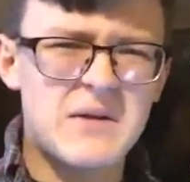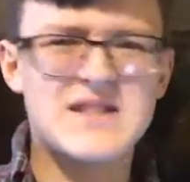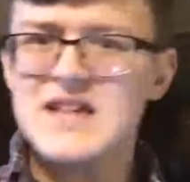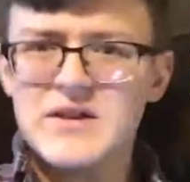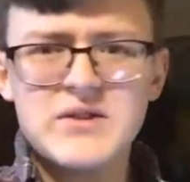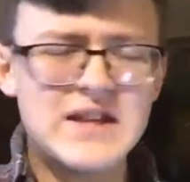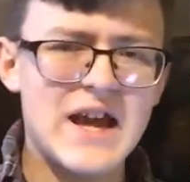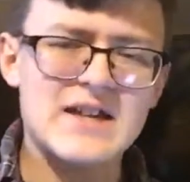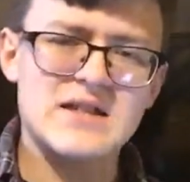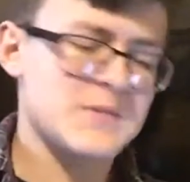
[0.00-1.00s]
It's
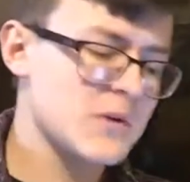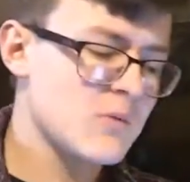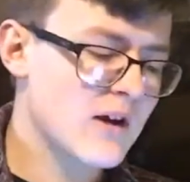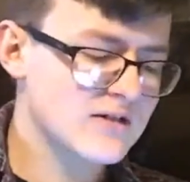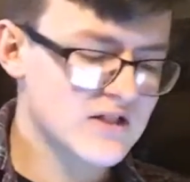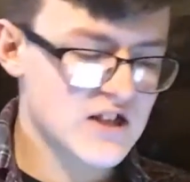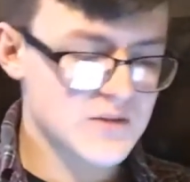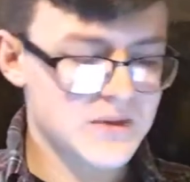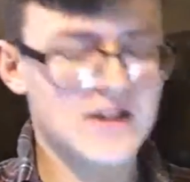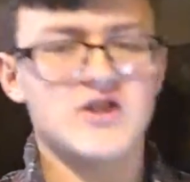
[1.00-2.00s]
been a while since
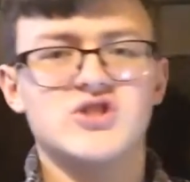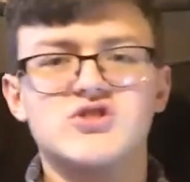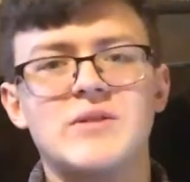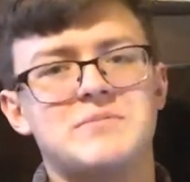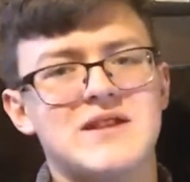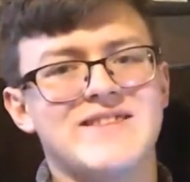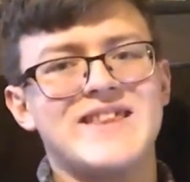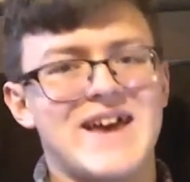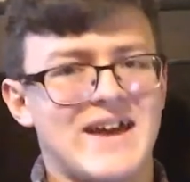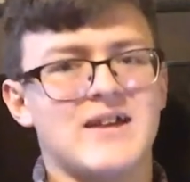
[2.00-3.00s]
it's been like a scripted
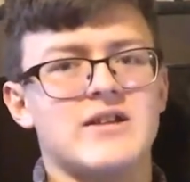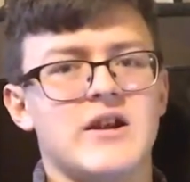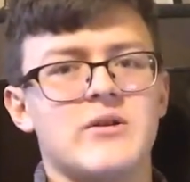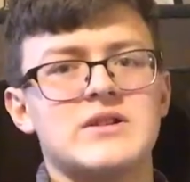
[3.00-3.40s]
thing,